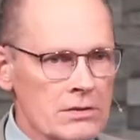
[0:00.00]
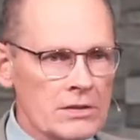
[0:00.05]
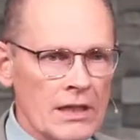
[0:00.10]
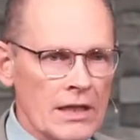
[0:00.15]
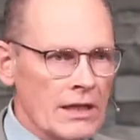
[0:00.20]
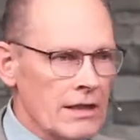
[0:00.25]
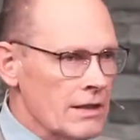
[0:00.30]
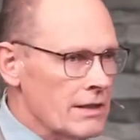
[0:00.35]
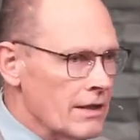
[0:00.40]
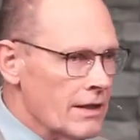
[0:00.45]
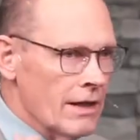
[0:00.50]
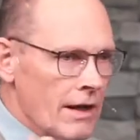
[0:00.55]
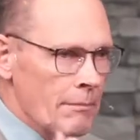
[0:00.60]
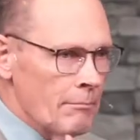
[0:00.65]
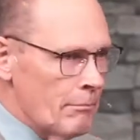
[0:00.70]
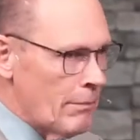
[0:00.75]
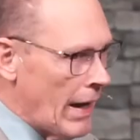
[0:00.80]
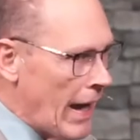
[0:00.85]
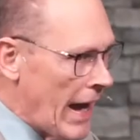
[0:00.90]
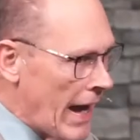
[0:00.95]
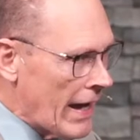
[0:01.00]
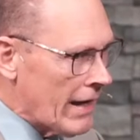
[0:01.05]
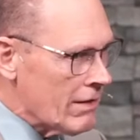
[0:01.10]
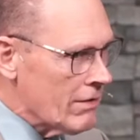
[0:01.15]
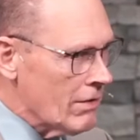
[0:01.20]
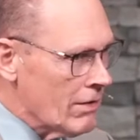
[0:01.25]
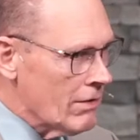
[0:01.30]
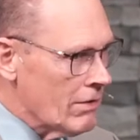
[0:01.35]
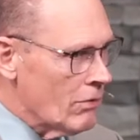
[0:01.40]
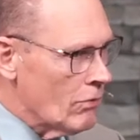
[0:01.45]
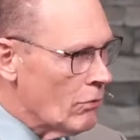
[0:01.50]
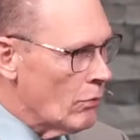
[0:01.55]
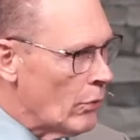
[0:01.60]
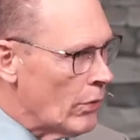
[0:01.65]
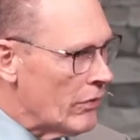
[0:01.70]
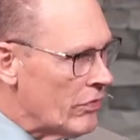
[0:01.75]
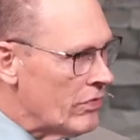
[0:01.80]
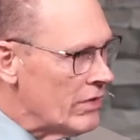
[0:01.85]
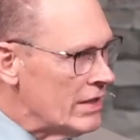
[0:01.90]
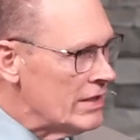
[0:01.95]
He can come back
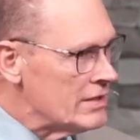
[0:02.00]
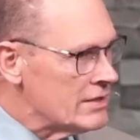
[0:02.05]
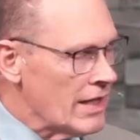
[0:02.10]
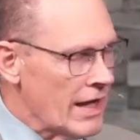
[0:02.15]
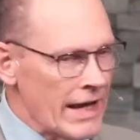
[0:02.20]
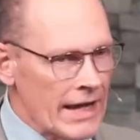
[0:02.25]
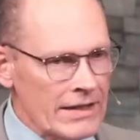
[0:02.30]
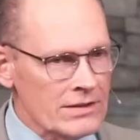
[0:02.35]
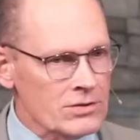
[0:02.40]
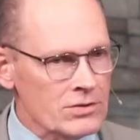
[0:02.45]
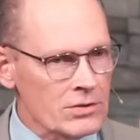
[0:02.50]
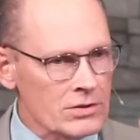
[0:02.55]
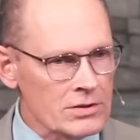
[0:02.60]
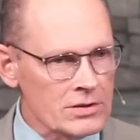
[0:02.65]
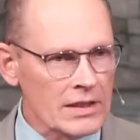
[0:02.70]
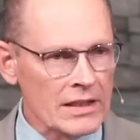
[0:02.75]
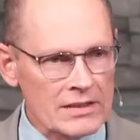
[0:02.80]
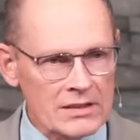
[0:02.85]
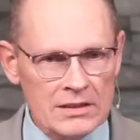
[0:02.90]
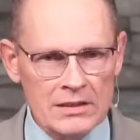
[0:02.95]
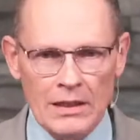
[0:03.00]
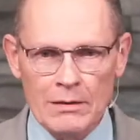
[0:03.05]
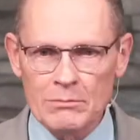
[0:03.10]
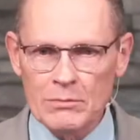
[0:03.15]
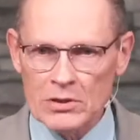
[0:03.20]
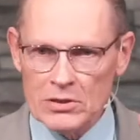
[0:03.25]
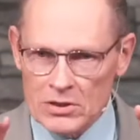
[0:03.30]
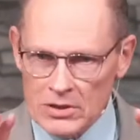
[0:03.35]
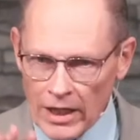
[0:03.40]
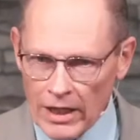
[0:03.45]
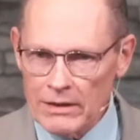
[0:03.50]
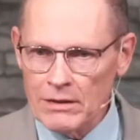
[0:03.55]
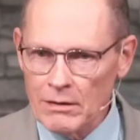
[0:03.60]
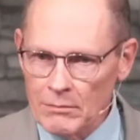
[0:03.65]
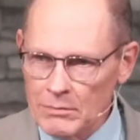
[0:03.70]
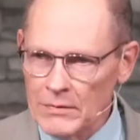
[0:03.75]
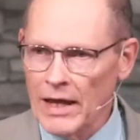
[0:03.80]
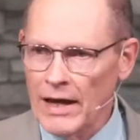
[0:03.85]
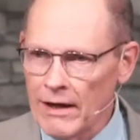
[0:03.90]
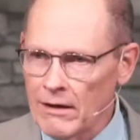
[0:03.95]
with these answers that seem to shut them
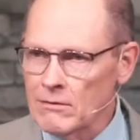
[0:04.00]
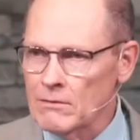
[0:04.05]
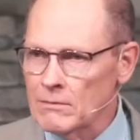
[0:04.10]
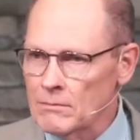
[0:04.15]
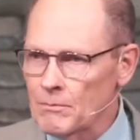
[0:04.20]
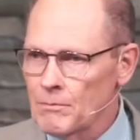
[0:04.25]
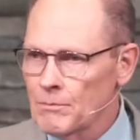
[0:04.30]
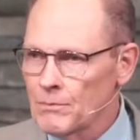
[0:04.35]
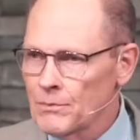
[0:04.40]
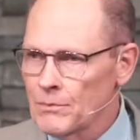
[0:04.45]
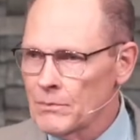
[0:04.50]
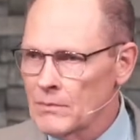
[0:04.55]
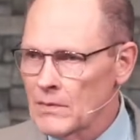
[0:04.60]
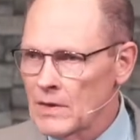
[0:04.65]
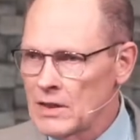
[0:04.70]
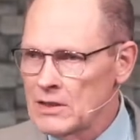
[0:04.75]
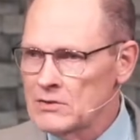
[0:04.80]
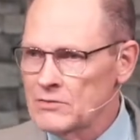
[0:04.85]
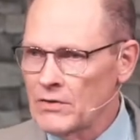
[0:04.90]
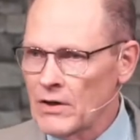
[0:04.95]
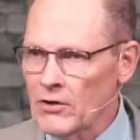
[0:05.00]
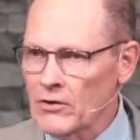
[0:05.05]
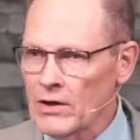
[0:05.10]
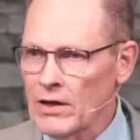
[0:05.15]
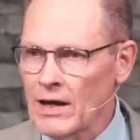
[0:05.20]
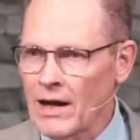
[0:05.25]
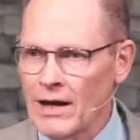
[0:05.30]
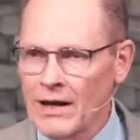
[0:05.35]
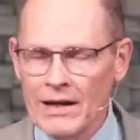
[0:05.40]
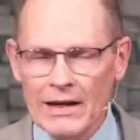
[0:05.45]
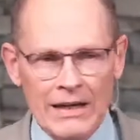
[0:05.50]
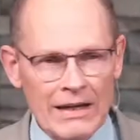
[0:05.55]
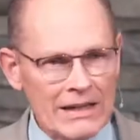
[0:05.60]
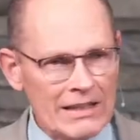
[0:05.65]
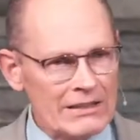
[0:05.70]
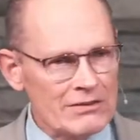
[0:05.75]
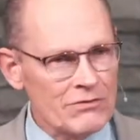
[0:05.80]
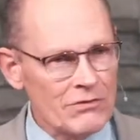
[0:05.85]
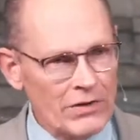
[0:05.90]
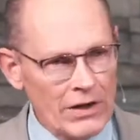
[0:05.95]
down. He's very,
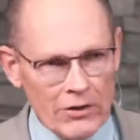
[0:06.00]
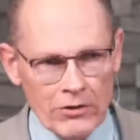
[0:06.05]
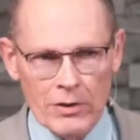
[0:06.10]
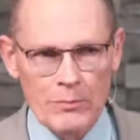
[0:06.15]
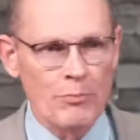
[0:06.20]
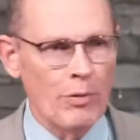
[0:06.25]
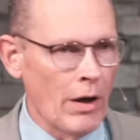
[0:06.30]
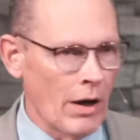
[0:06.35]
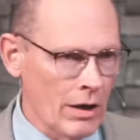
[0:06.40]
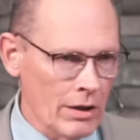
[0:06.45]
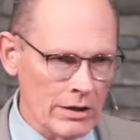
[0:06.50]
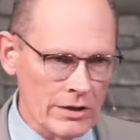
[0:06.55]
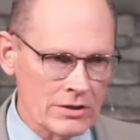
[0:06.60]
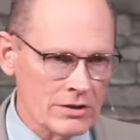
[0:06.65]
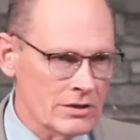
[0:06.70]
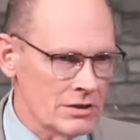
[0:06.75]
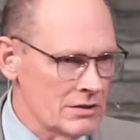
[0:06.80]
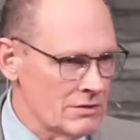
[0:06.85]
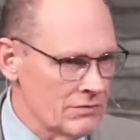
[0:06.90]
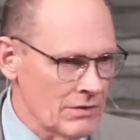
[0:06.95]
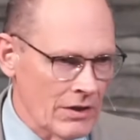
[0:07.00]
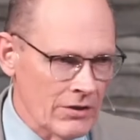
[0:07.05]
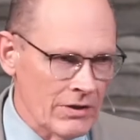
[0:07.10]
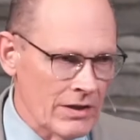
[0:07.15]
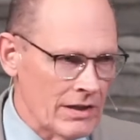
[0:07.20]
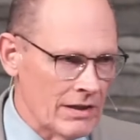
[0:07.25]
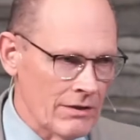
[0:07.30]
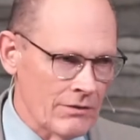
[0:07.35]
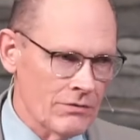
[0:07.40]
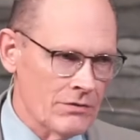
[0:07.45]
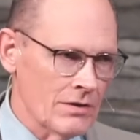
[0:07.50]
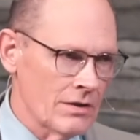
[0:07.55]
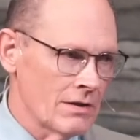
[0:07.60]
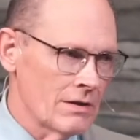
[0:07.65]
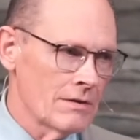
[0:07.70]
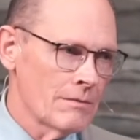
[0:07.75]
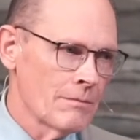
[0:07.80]
he's very polished, he's very gifted.